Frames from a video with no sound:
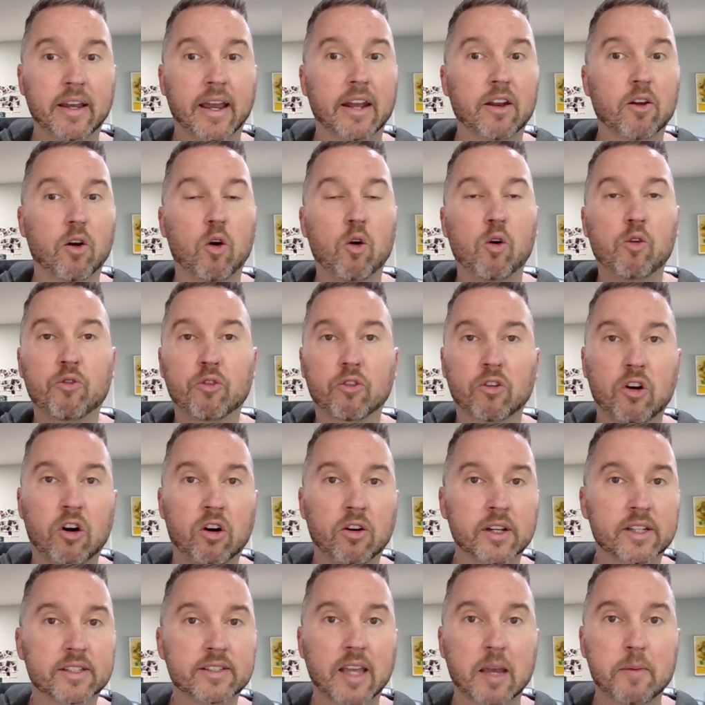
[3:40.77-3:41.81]
and overall
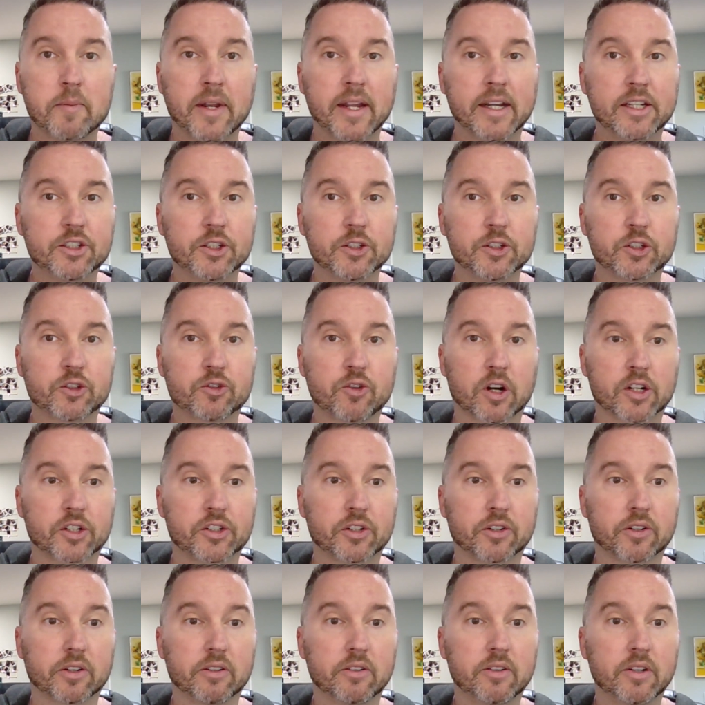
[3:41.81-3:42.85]
examination
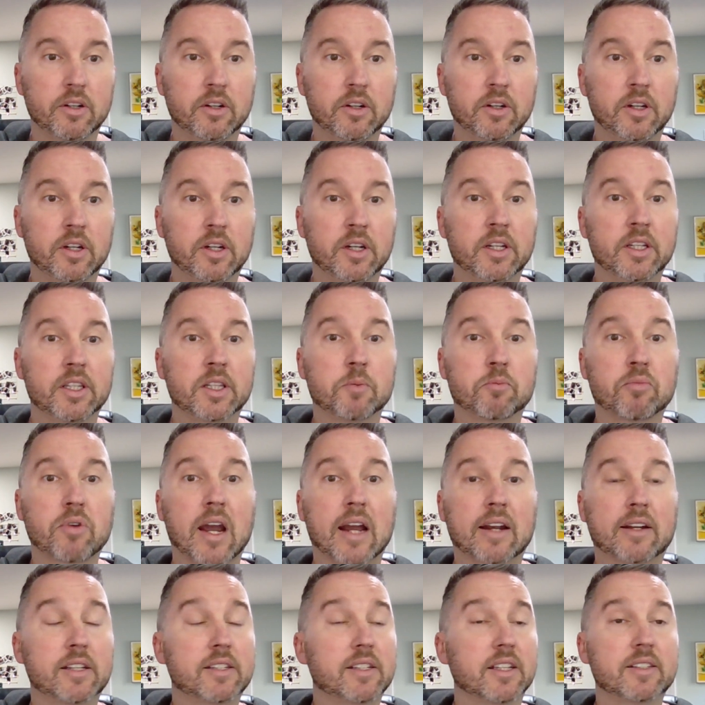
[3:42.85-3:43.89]
structure. The
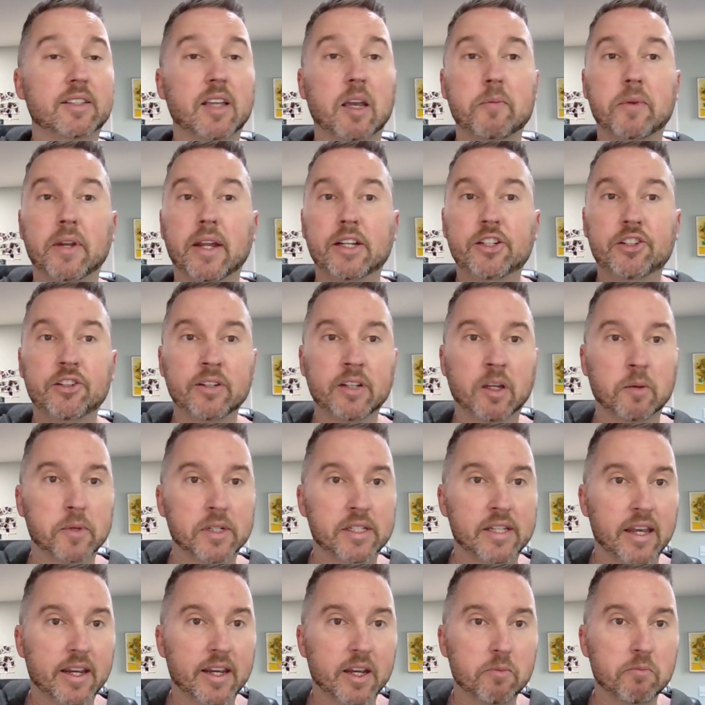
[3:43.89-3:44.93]
practice examination can be
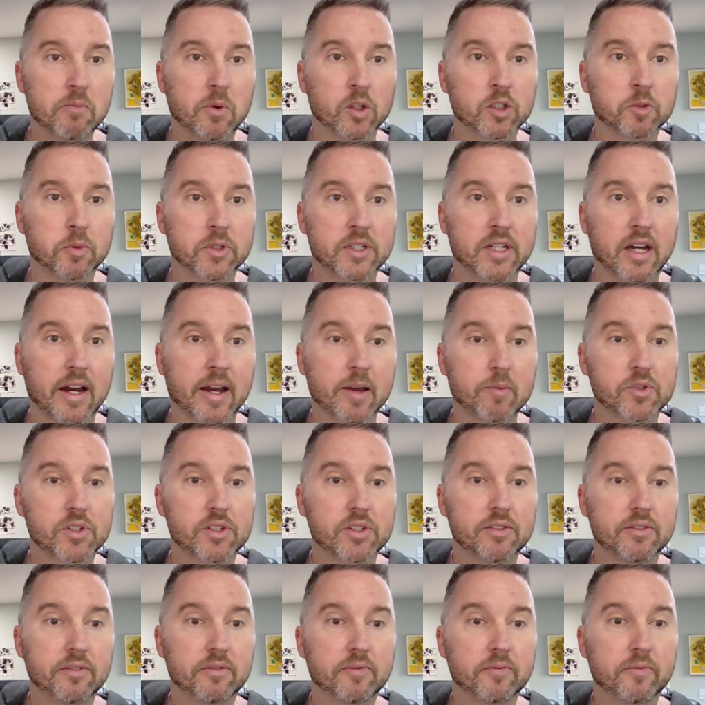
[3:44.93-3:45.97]
taken multiple
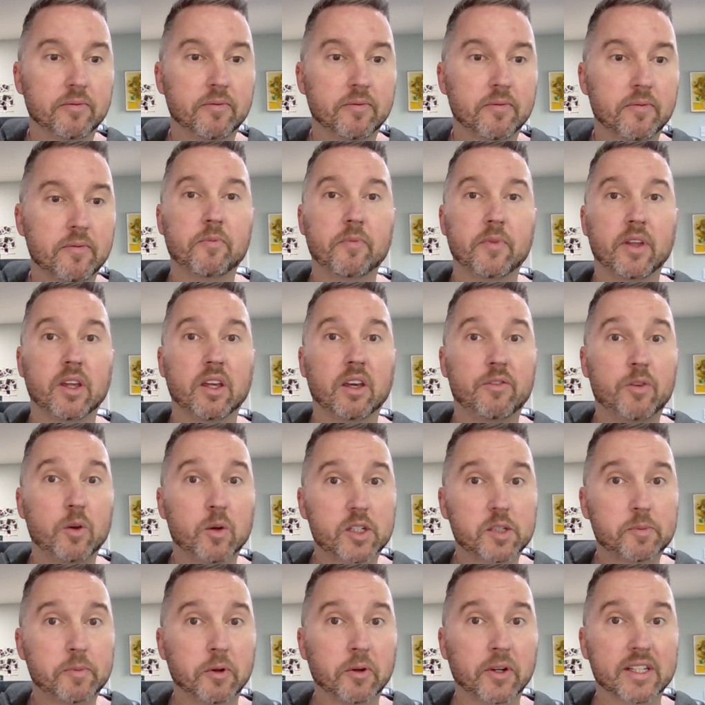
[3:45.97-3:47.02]
times. If you
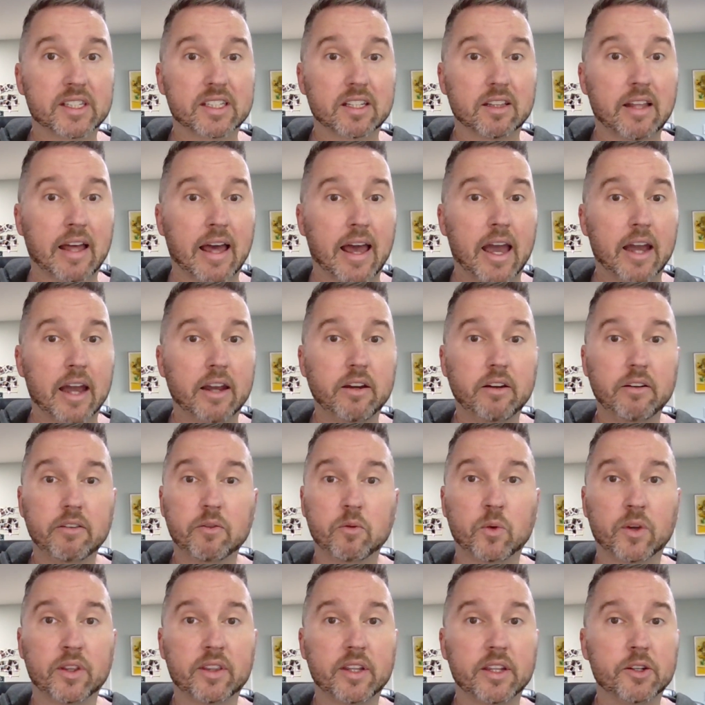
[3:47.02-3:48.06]
experience lag
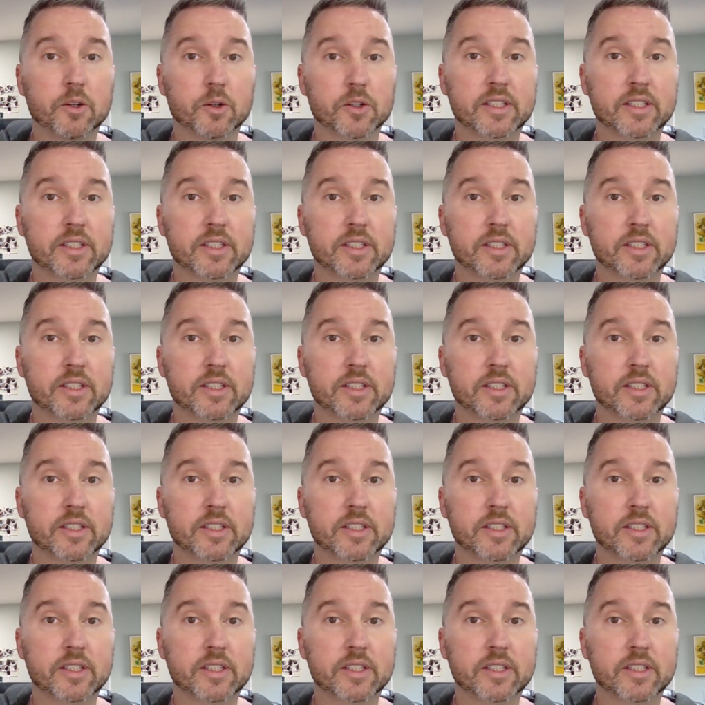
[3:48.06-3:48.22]
within your